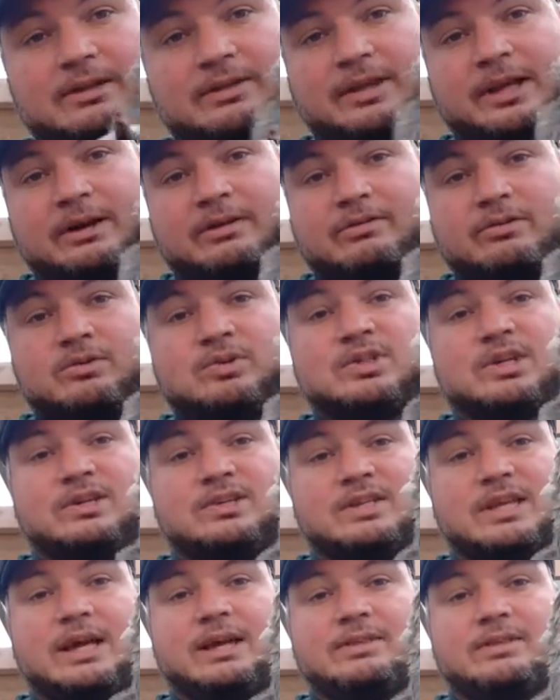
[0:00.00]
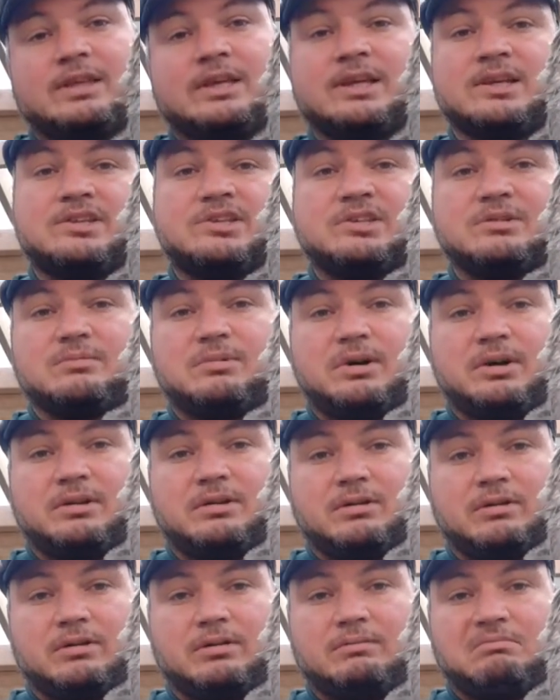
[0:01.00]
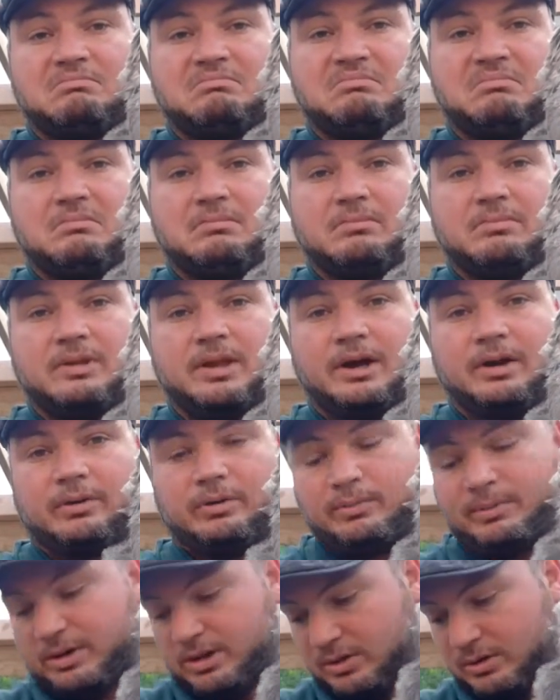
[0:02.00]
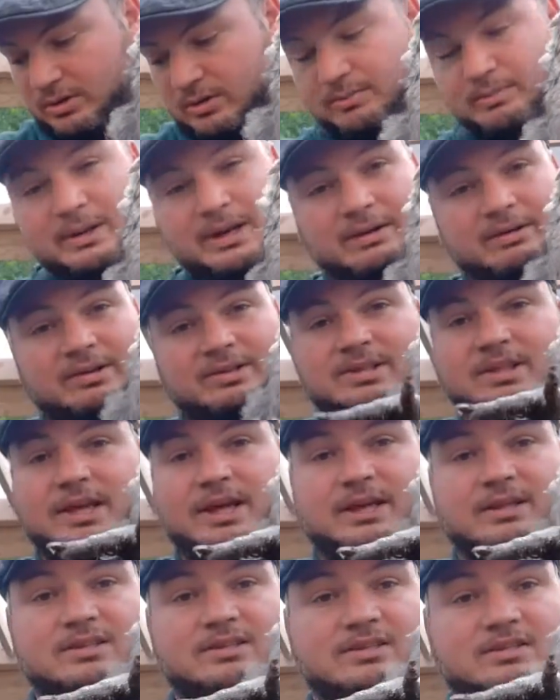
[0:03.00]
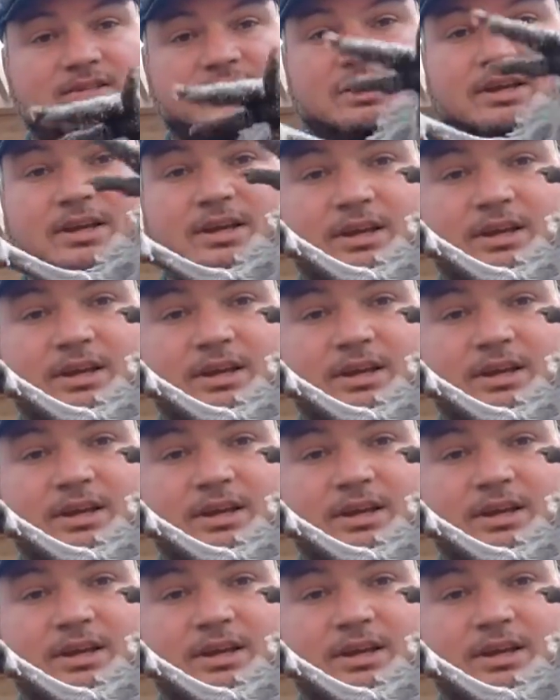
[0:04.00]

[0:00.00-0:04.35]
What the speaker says: Now, if you just had this, you might not know, but you compare it to the hen's